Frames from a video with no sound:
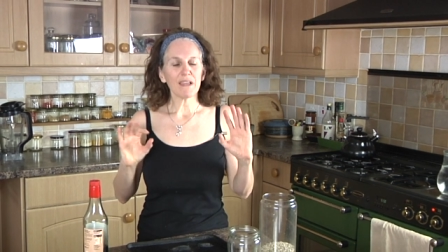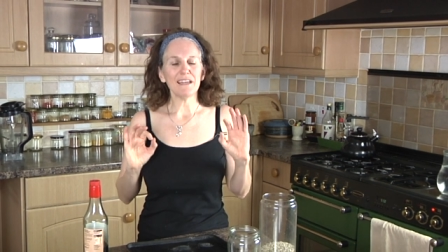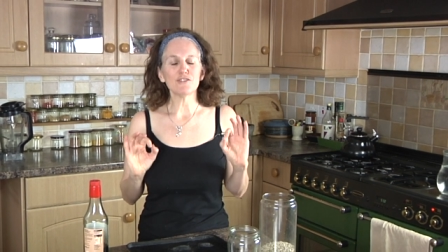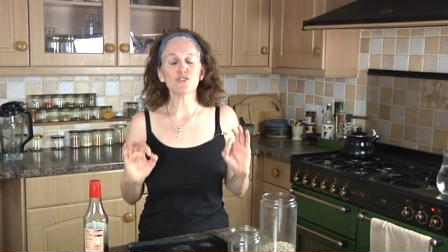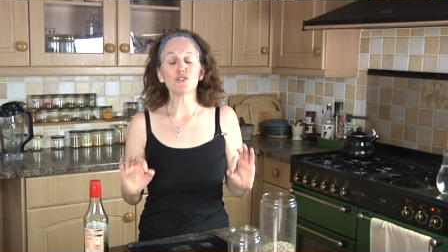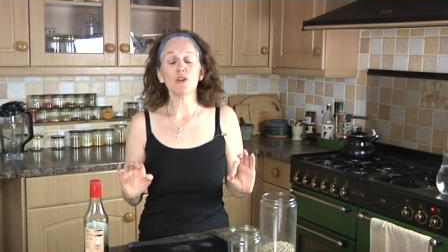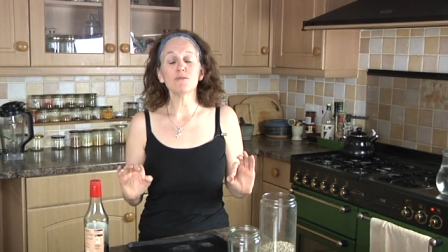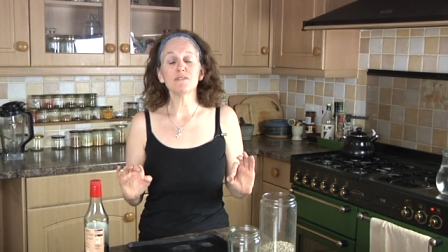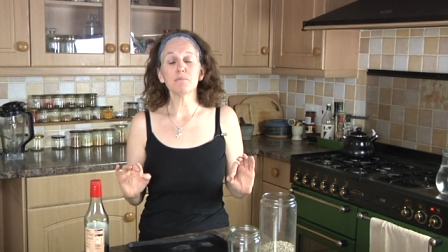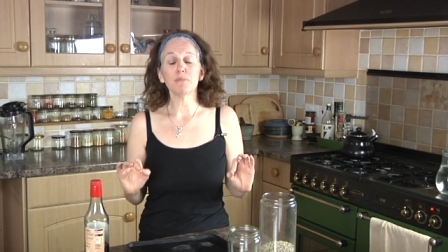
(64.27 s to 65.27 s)
It's so
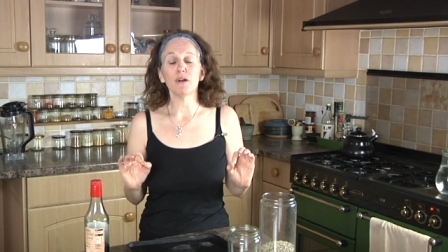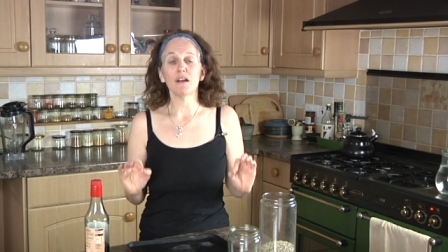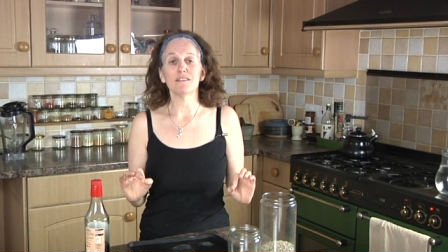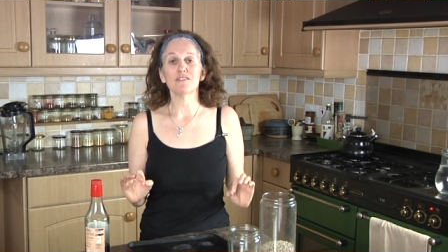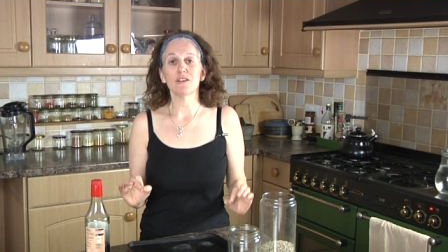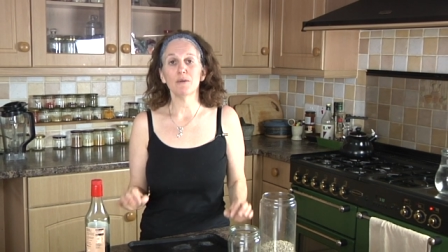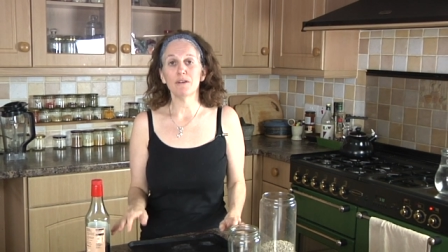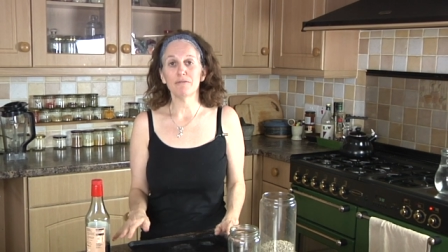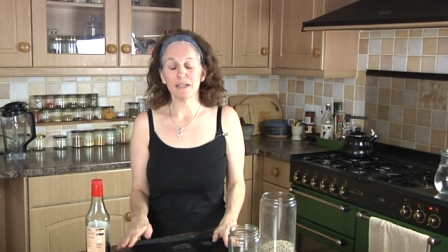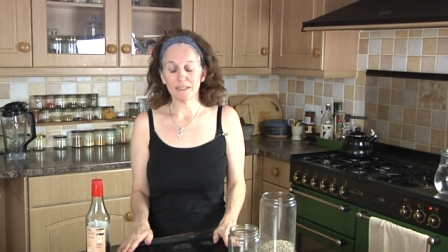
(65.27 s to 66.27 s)
simple and so
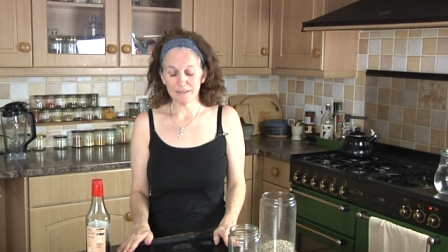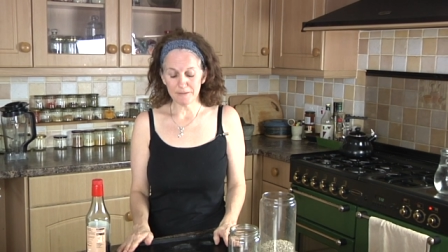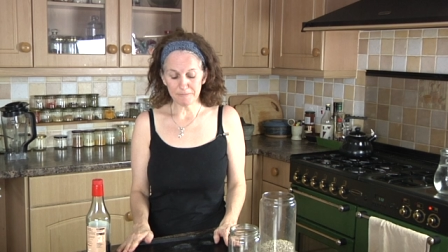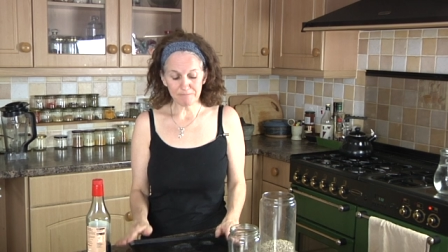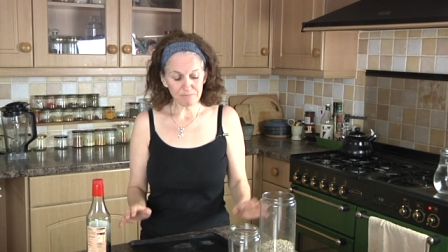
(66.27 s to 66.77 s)
effective.